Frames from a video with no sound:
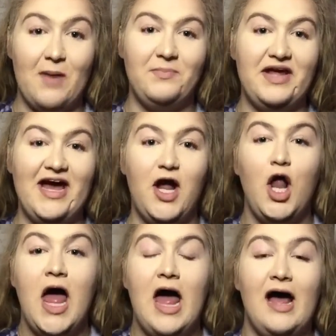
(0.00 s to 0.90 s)

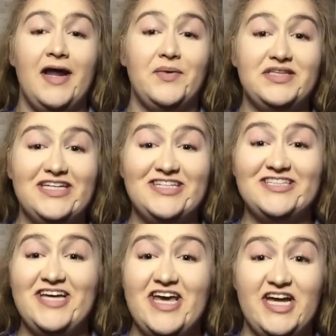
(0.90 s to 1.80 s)
thumbnail and I will
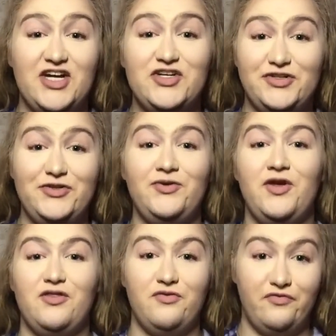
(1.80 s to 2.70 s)
literally
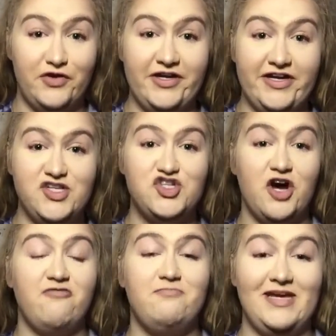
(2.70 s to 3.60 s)
include the footage
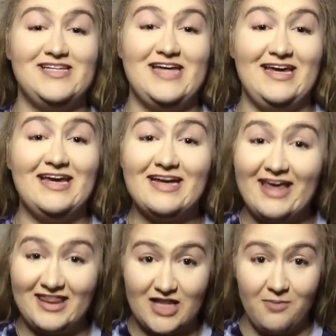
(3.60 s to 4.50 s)
of me taking
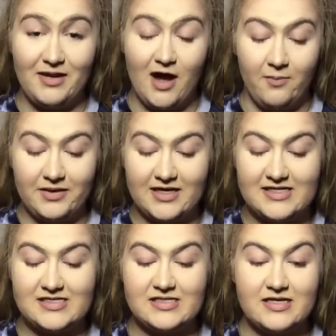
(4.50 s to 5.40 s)
a thumbnail
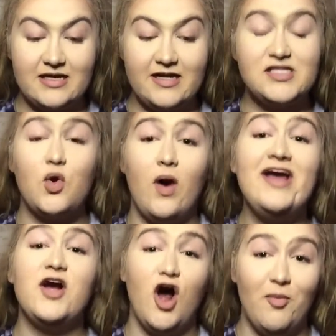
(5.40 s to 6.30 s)
because it's
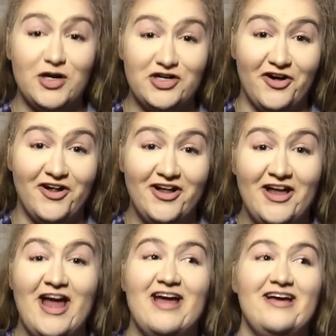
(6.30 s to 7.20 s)
quite comical.
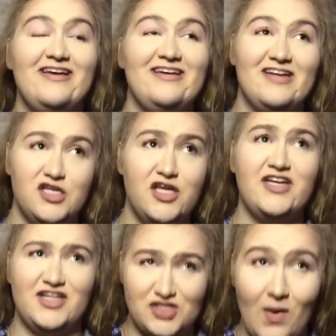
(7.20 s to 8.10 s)
It,
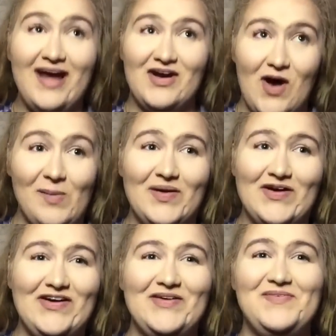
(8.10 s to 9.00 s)
it's quite
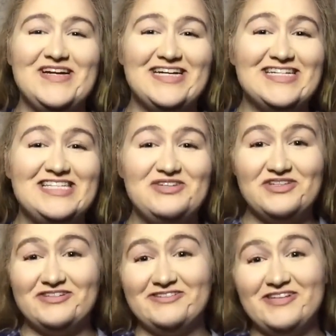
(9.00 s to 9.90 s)
comical because you
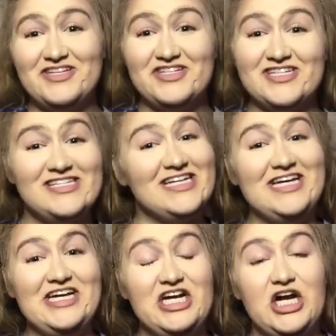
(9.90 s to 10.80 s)
literally just
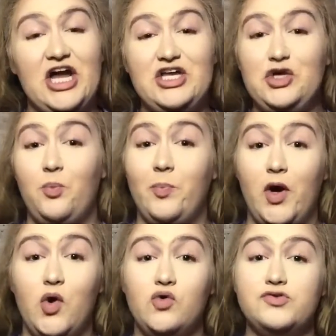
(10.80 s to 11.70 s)
sit here and you
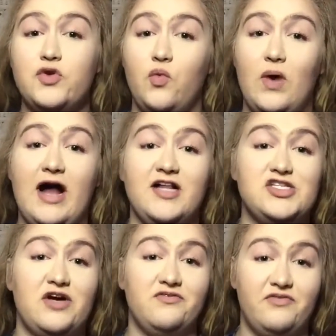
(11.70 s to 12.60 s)
pose while
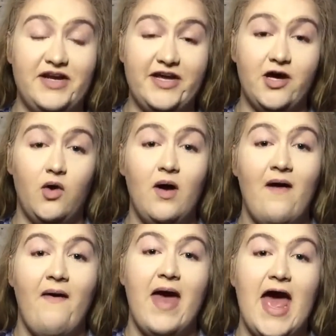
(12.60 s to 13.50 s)
it's on video
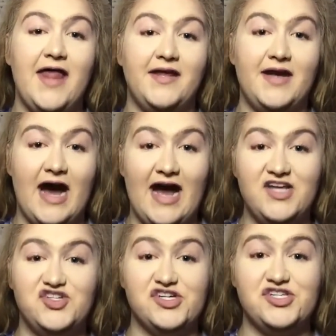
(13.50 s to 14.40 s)
and then
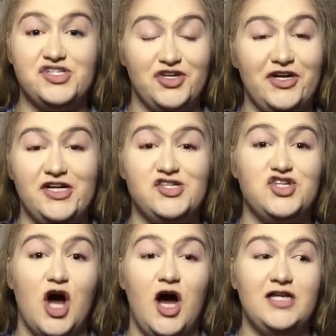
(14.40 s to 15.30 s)
I just
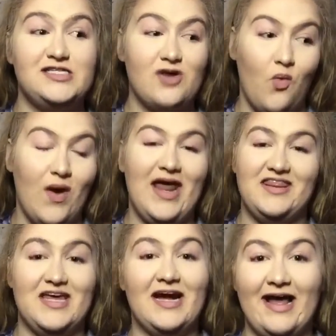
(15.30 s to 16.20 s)
screenshot when I
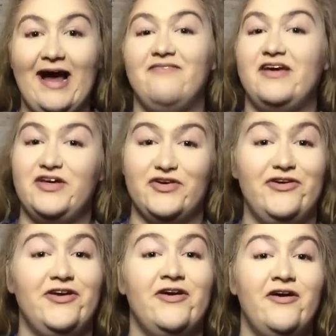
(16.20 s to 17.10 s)
think I have a
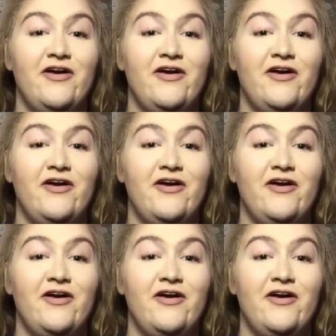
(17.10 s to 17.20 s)
good